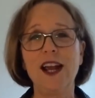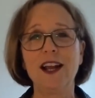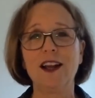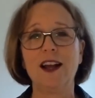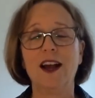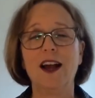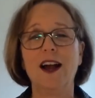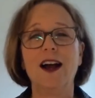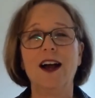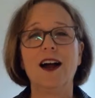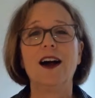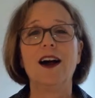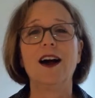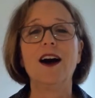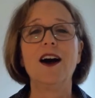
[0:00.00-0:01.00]
like,
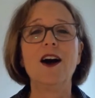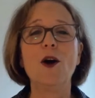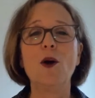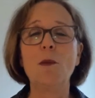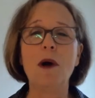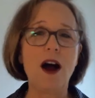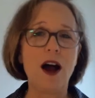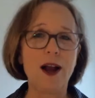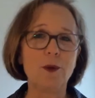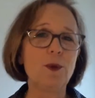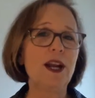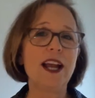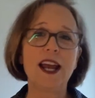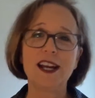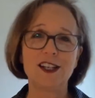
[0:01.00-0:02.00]
oh my,
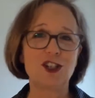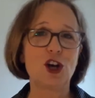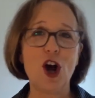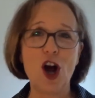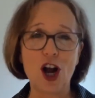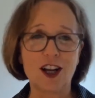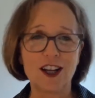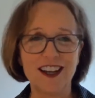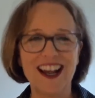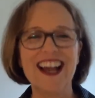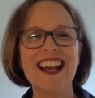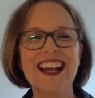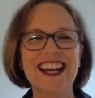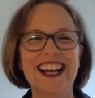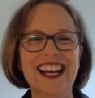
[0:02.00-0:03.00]
we got to talk.
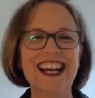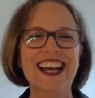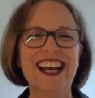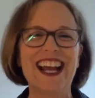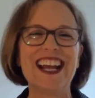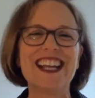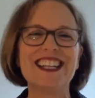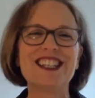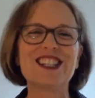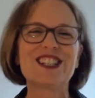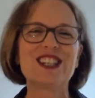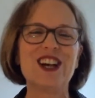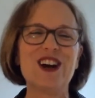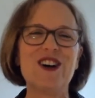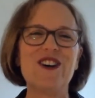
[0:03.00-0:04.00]
And
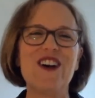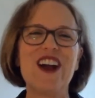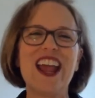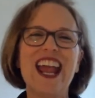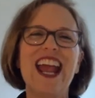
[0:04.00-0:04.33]
so